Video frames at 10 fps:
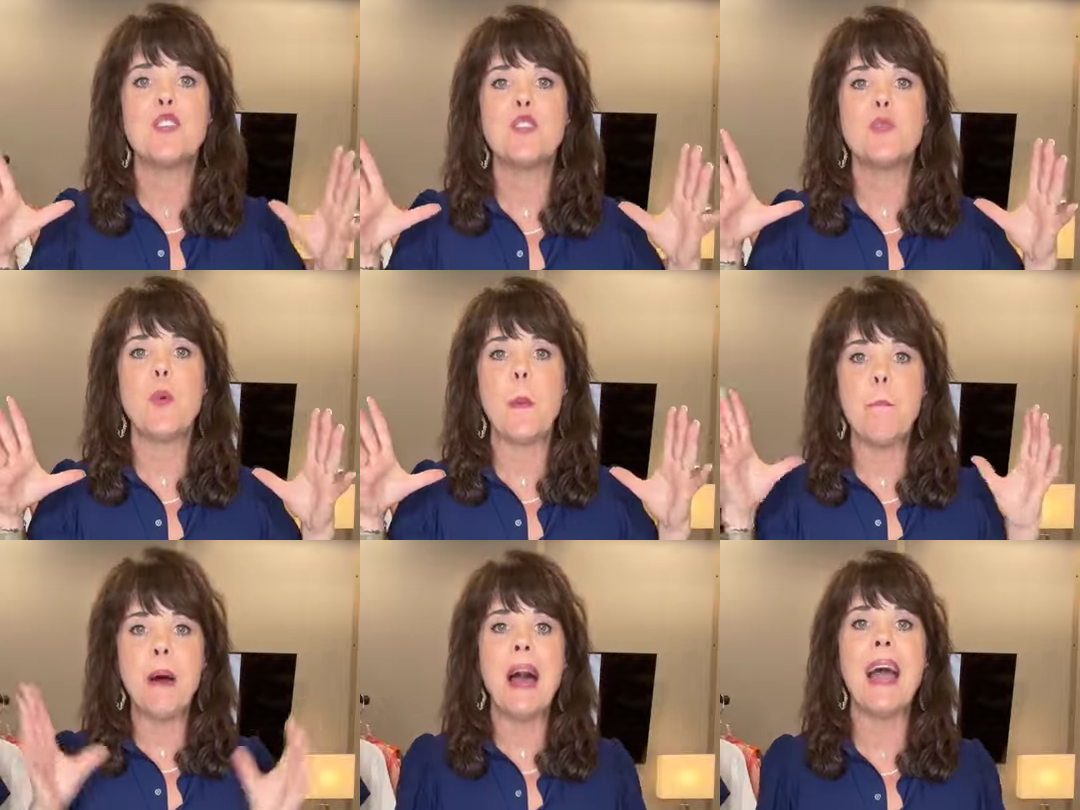to
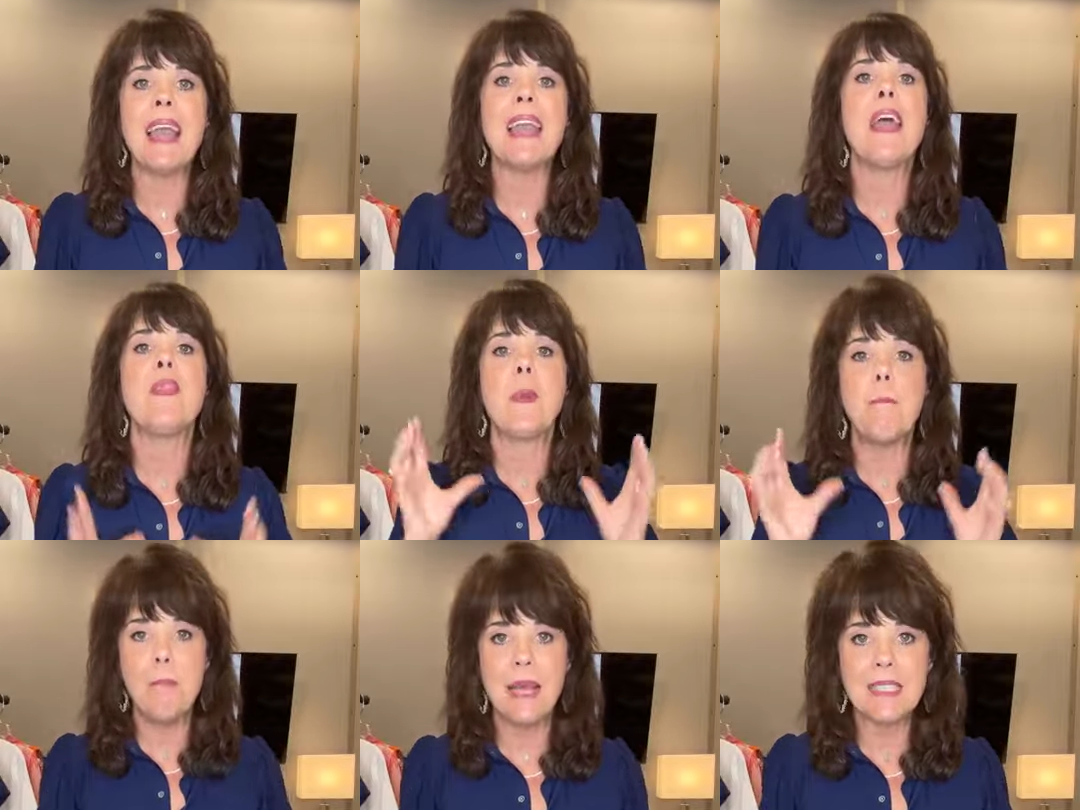buy the
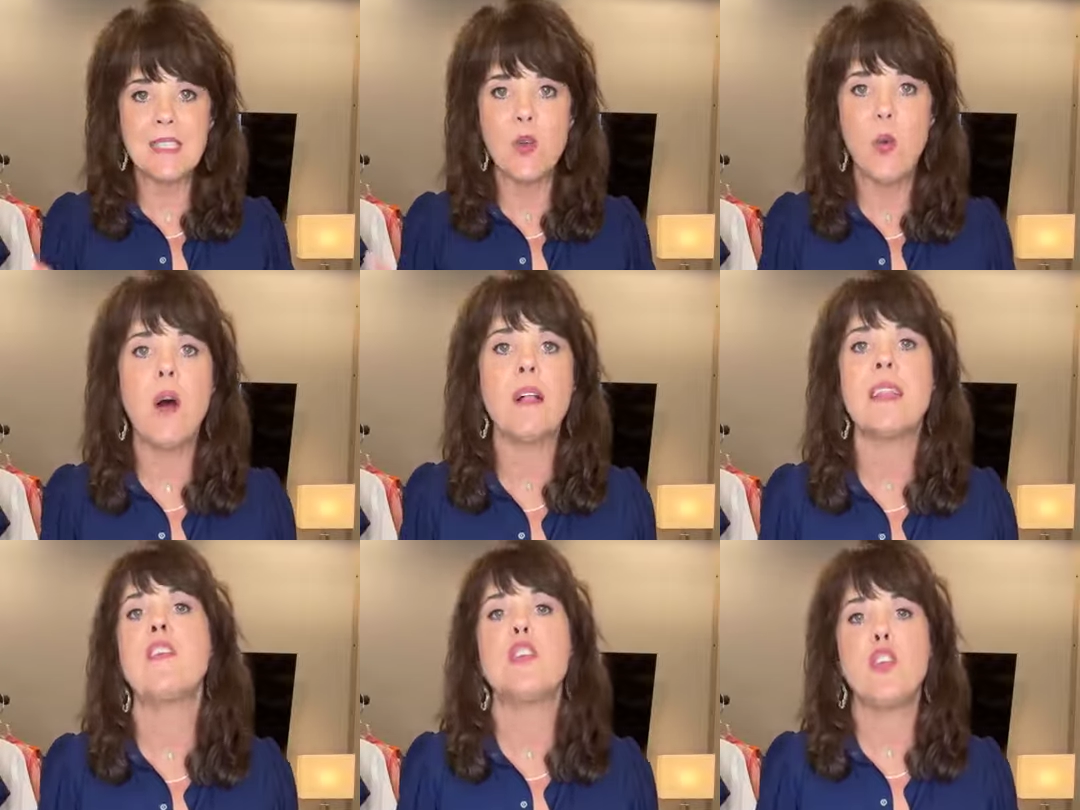best
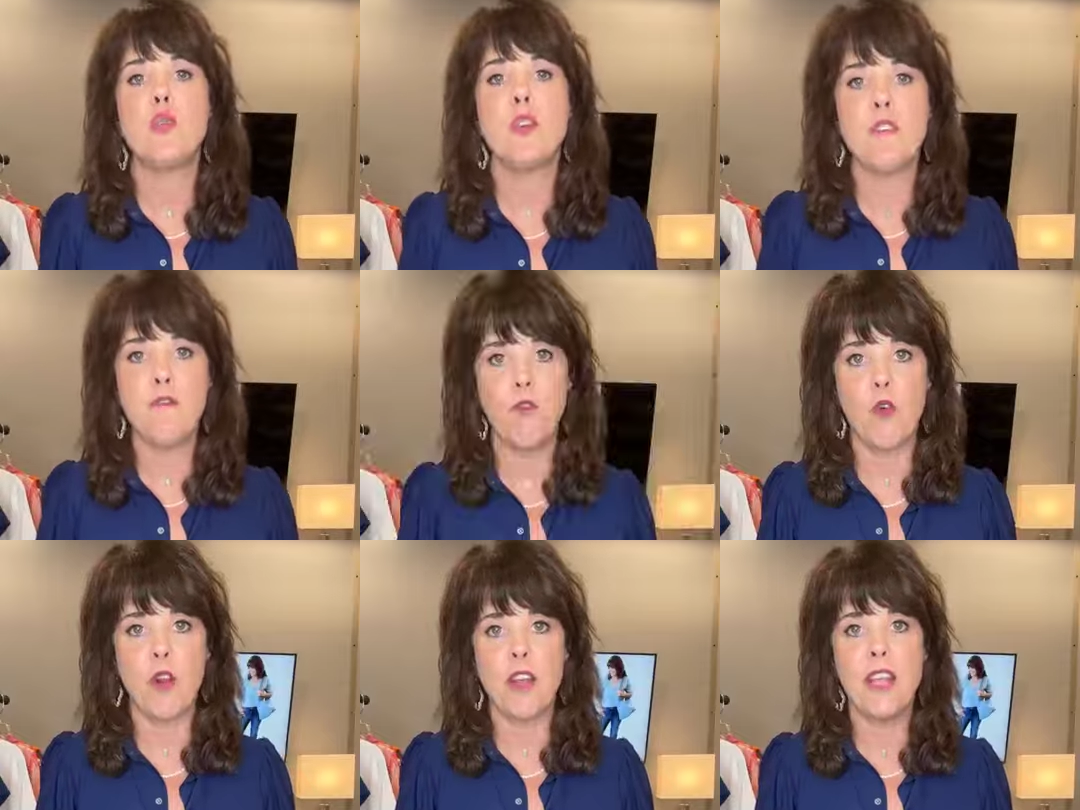quality that you can
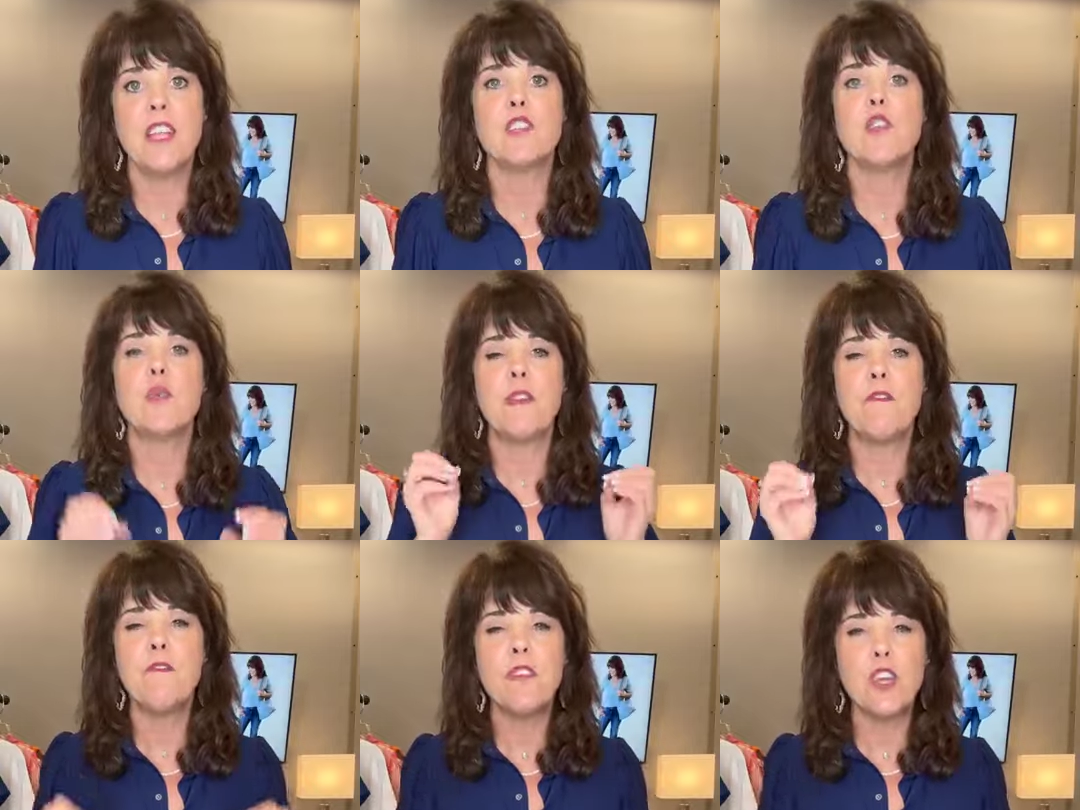afford so you
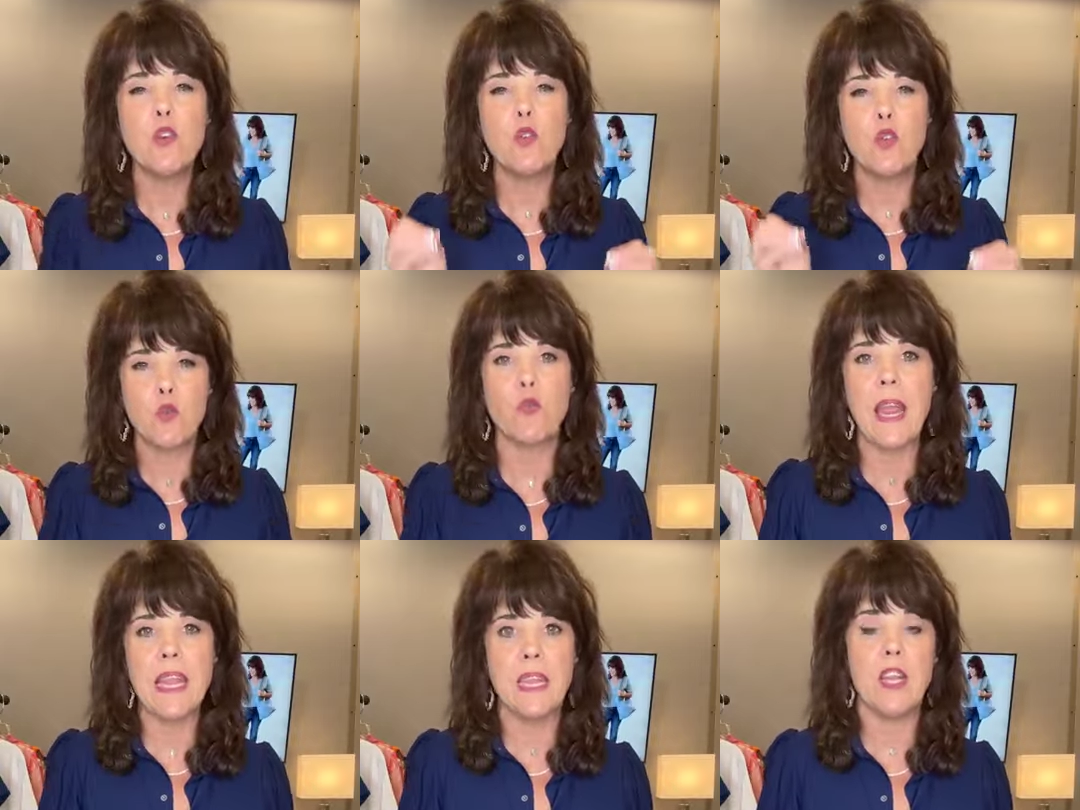can feel
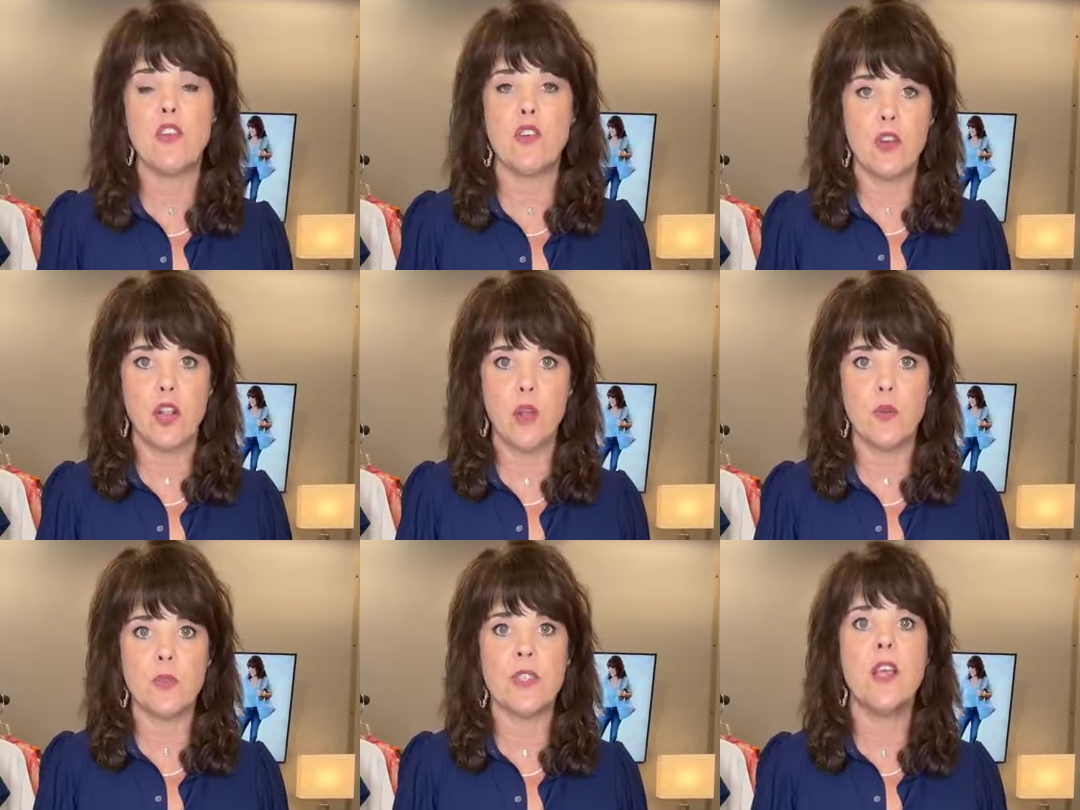great in your
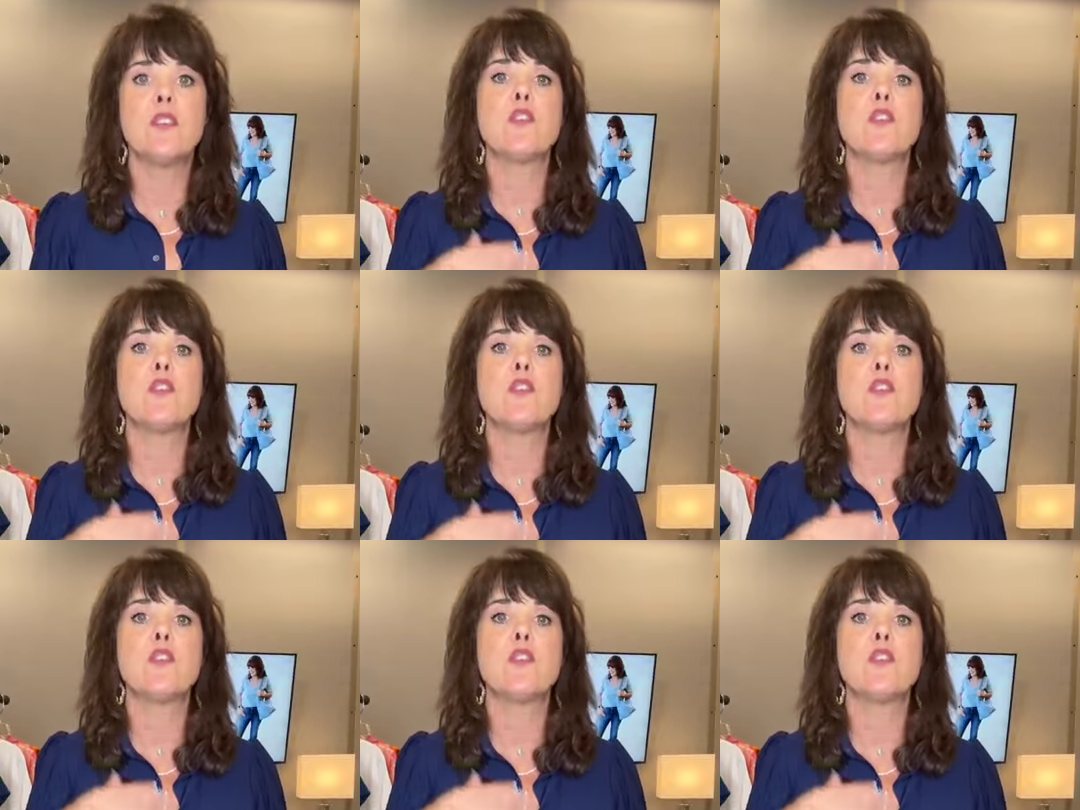clothes,